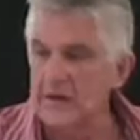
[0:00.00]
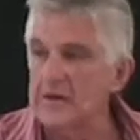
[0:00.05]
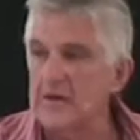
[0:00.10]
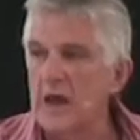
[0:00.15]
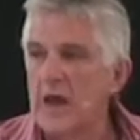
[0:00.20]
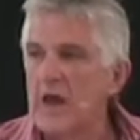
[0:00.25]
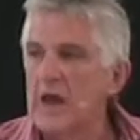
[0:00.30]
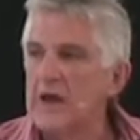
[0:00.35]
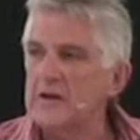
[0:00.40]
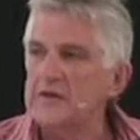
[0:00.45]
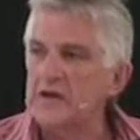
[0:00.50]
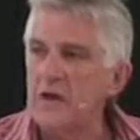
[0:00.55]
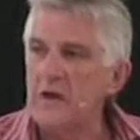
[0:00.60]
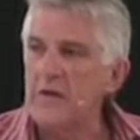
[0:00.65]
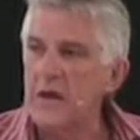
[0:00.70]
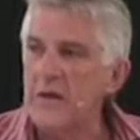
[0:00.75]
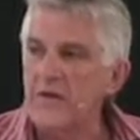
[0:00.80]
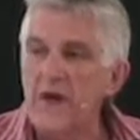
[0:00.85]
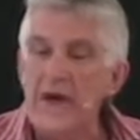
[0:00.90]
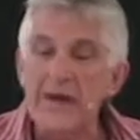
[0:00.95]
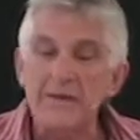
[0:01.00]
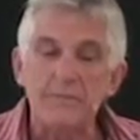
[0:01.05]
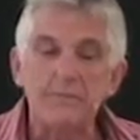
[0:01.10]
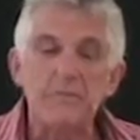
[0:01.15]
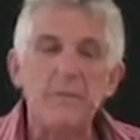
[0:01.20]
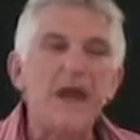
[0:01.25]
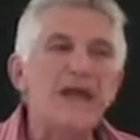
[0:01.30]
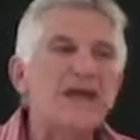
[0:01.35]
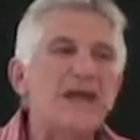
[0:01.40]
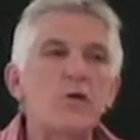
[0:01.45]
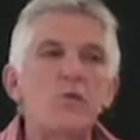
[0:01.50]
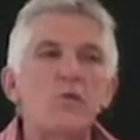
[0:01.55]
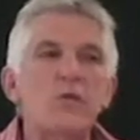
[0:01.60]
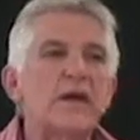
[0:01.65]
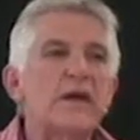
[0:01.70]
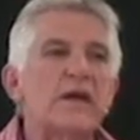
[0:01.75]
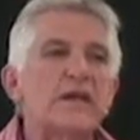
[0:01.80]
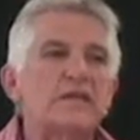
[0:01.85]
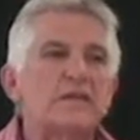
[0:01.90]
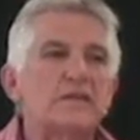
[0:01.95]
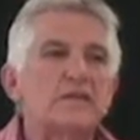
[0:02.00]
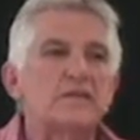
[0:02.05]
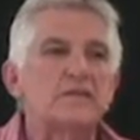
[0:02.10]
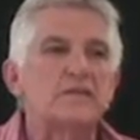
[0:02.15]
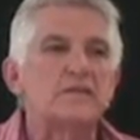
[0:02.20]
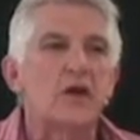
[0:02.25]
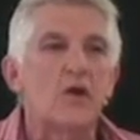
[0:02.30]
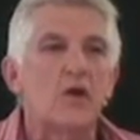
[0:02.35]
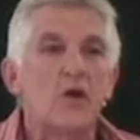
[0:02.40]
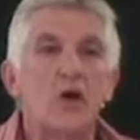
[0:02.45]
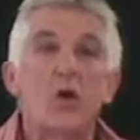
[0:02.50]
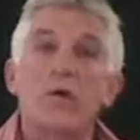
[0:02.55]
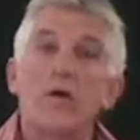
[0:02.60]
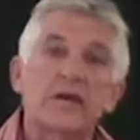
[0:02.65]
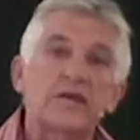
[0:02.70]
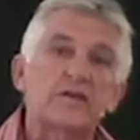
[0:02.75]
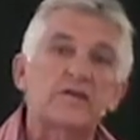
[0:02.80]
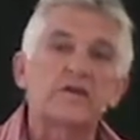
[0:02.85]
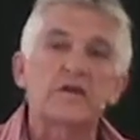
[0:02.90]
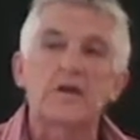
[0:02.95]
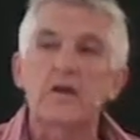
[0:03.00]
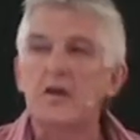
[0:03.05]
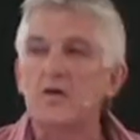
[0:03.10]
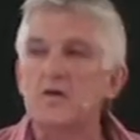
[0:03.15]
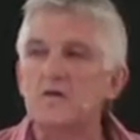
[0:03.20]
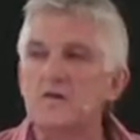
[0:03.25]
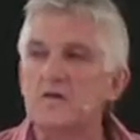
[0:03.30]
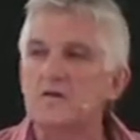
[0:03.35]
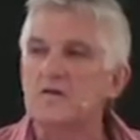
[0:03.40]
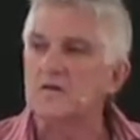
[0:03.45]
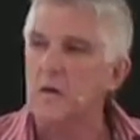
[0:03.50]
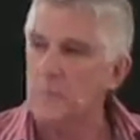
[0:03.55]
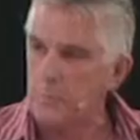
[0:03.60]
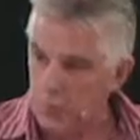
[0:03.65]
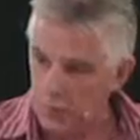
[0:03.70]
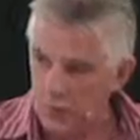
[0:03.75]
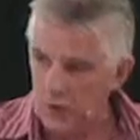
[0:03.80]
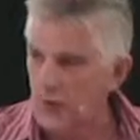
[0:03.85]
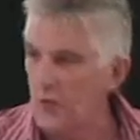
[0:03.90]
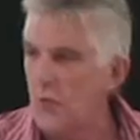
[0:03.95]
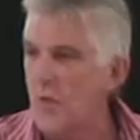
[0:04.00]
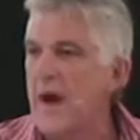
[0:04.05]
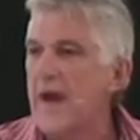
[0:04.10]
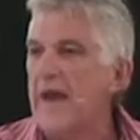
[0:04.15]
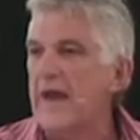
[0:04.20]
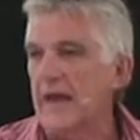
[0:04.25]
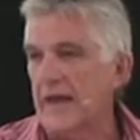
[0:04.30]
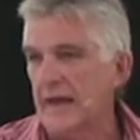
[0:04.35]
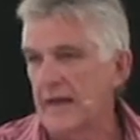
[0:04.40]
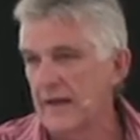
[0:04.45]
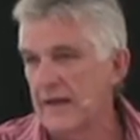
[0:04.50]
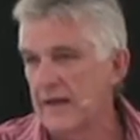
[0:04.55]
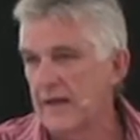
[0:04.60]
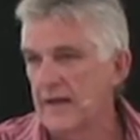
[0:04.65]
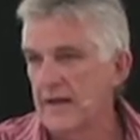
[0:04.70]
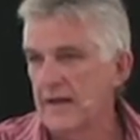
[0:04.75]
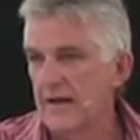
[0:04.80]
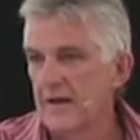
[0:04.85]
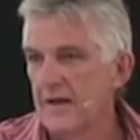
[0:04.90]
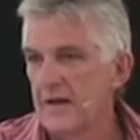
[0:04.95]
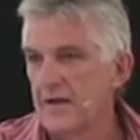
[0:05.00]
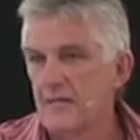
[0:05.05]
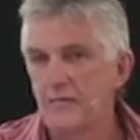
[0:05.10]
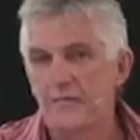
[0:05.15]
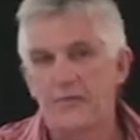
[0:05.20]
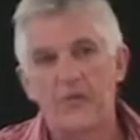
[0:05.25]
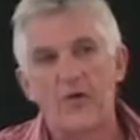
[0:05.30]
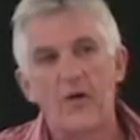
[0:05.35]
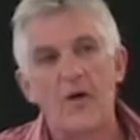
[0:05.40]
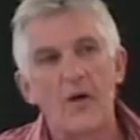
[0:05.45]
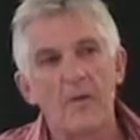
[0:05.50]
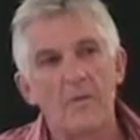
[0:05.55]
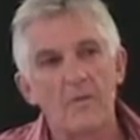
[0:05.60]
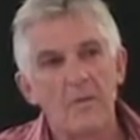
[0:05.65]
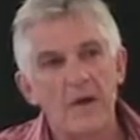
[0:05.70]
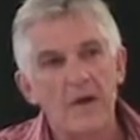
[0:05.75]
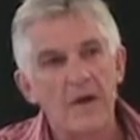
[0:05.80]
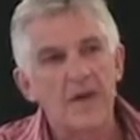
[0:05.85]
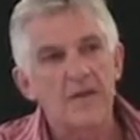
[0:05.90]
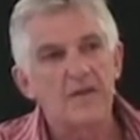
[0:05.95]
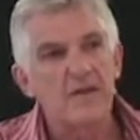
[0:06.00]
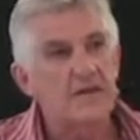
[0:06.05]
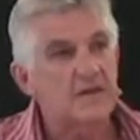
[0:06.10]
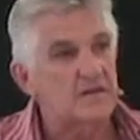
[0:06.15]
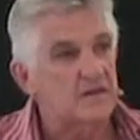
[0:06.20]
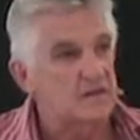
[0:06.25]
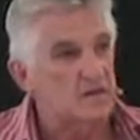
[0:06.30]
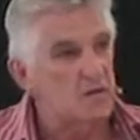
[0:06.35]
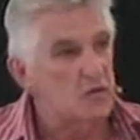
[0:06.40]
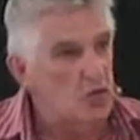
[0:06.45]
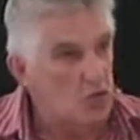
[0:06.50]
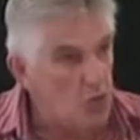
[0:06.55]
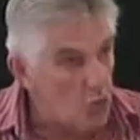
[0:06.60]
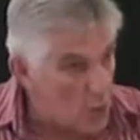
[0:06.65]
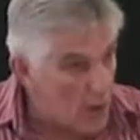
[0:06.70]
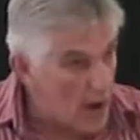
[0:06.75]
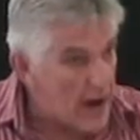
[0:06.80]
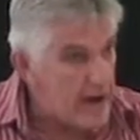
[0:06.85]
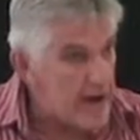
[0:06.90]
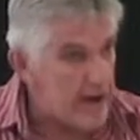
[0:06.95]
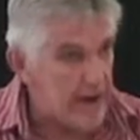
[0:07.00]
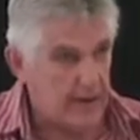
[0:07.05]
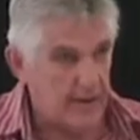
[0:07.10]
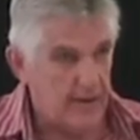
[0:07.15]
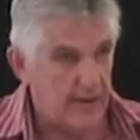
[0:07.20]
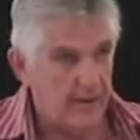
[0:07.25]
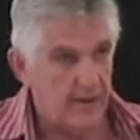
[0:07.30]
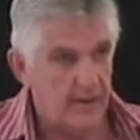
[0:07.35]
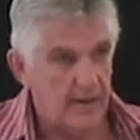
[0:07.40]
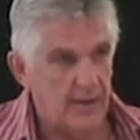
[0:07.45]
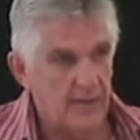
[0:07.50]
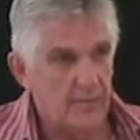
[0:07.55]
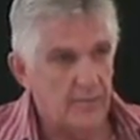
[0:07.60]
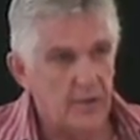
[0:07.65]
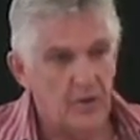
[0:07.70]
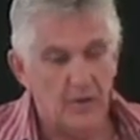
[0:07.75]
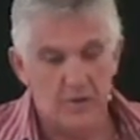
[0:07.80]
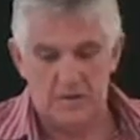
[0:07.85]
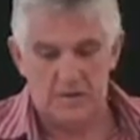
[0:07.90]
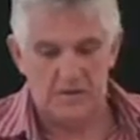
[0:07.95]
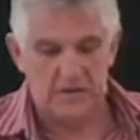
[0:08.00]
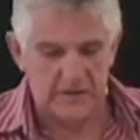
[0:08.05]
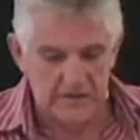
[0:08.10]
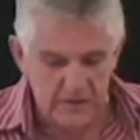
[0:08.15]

And so they've had many reasons or excuses to pull away from this new way because it's